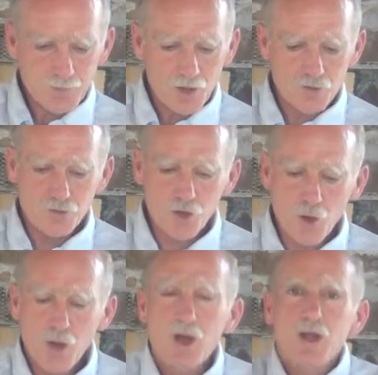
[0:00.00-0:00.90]

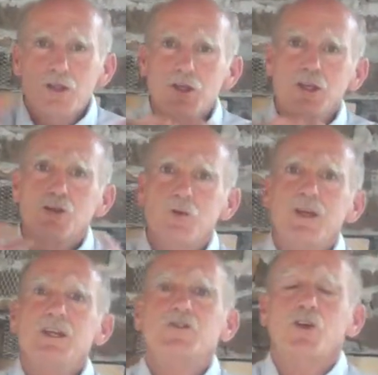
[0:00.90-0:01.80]
So the
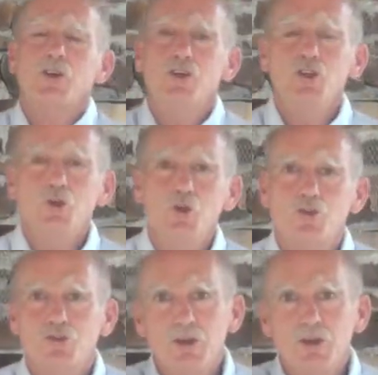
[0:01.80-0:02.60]
ingredients are used